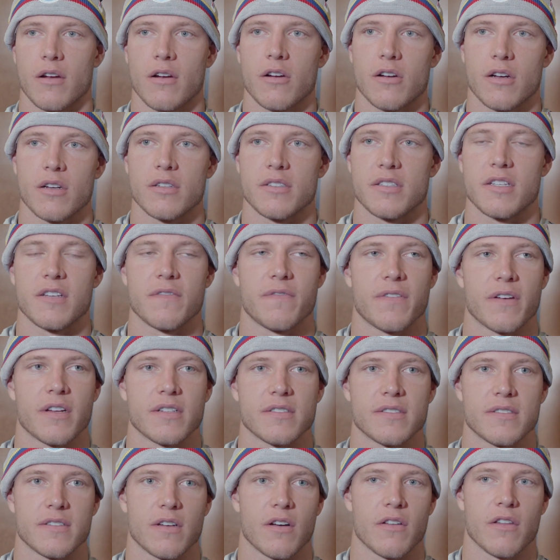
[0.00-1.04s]
They're a good
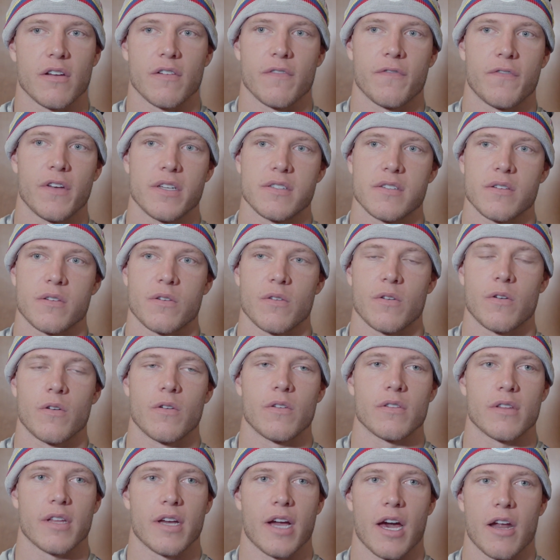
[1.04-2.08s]
defense. You know, they're
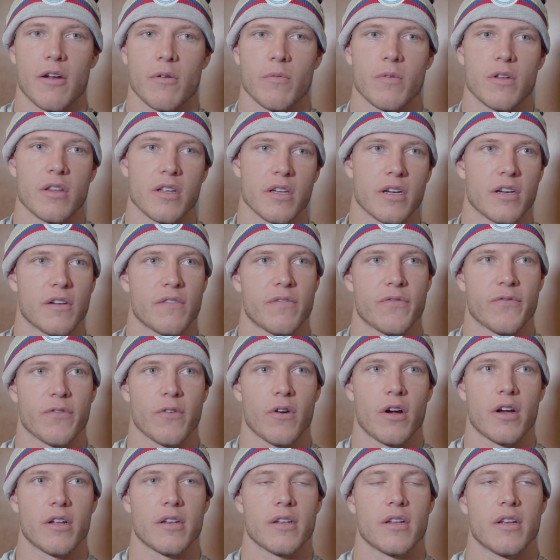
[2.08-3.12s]
physical. They got a really good
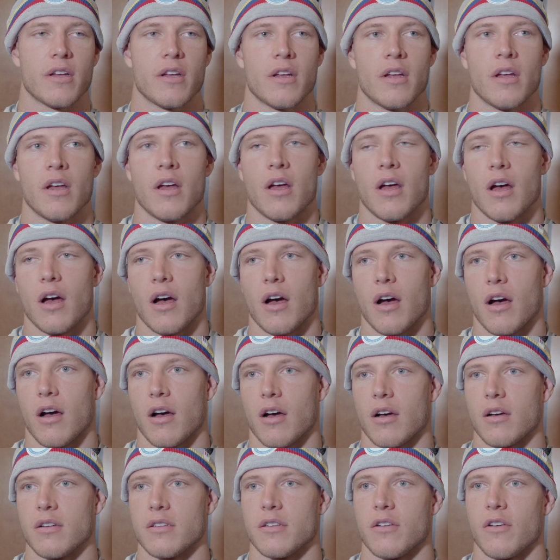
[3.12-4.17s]
front.
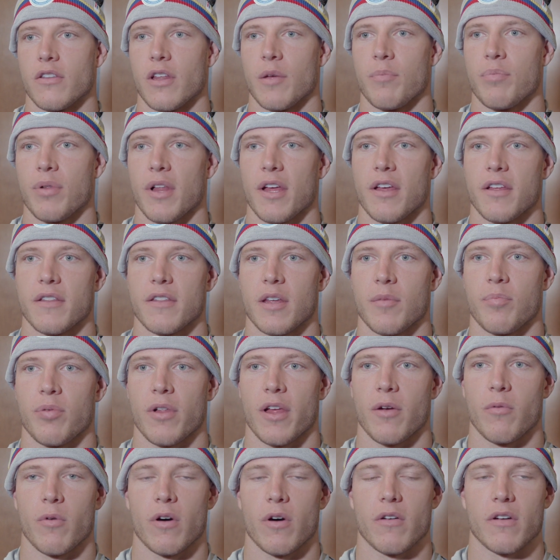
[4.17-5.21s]
You know, they
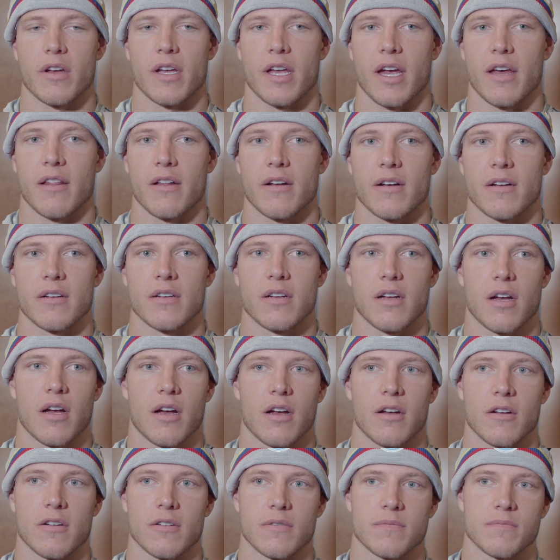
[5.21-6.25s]
play well together.
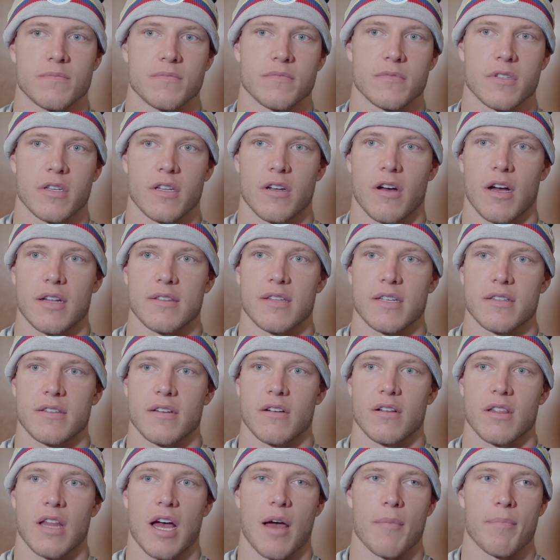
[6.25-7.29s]
You know, I think
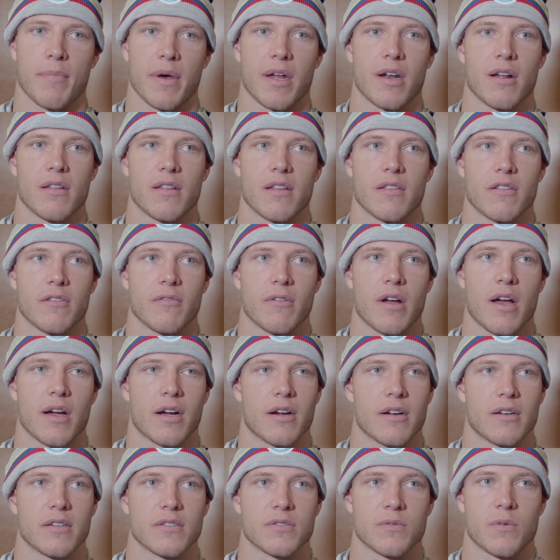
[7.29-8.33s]
they're a lot better than the
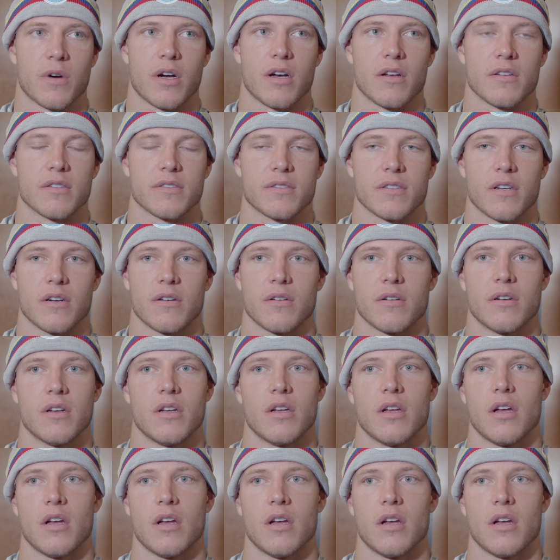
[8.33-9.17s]
record as well. So,